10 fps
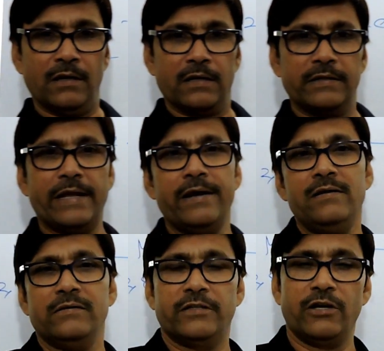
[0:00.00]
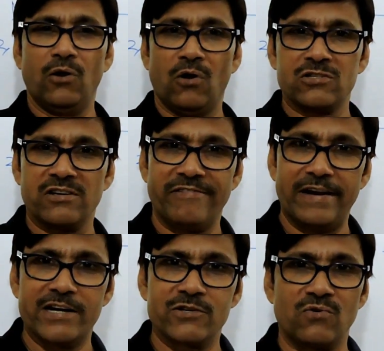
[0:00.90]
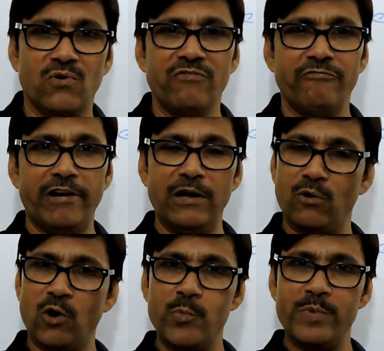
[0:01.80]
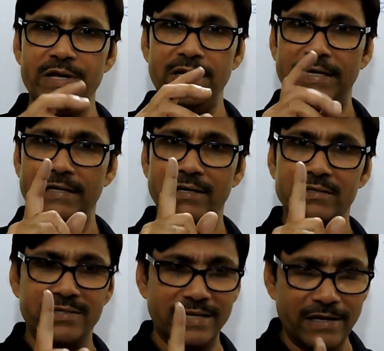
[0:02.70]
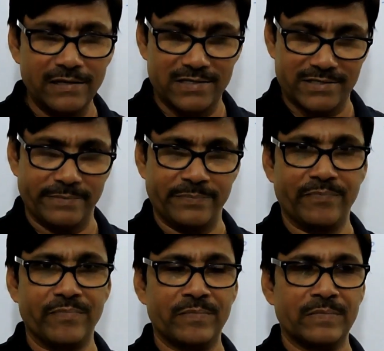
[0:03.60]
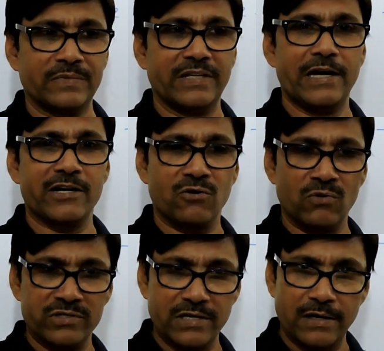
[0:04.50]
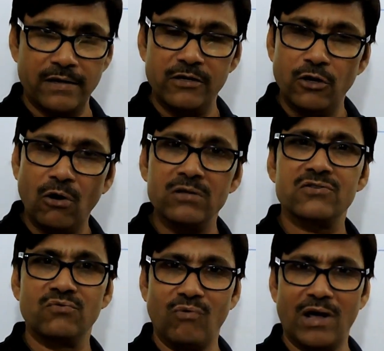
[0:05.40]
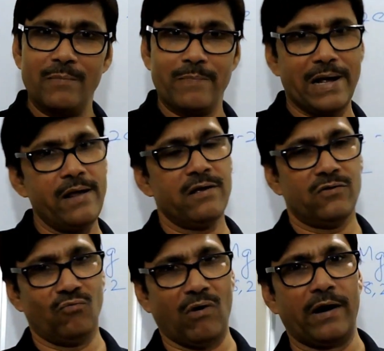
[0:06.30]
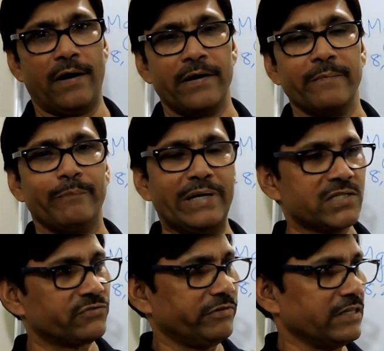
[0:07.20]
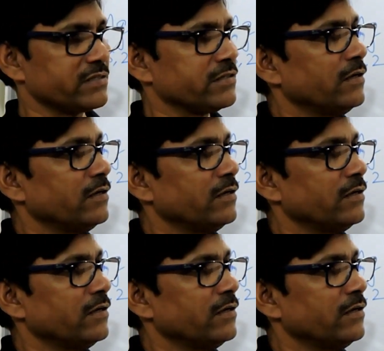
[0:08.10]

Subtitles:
then the loss of electron will not be in a single step. The electrons are lost one by one. Means first